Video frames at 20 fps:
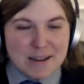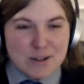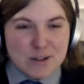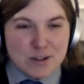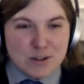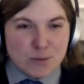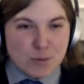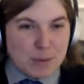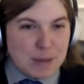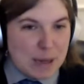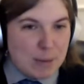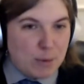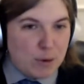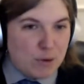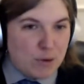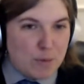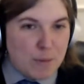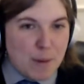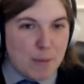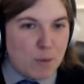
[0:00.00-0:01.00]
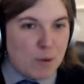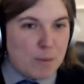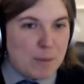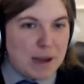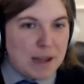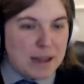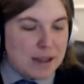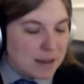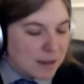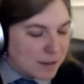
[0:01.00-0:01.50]
Should be able to remember
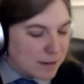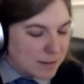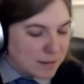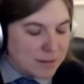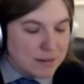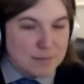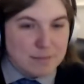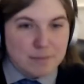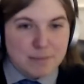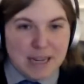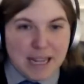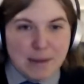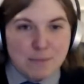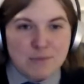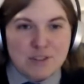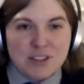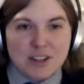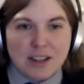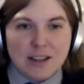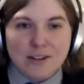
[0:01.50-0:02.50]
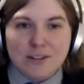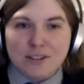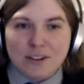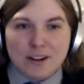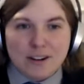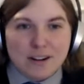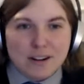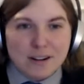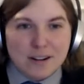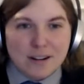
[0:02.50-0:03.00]
my namesake
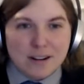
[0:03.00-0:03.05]
song.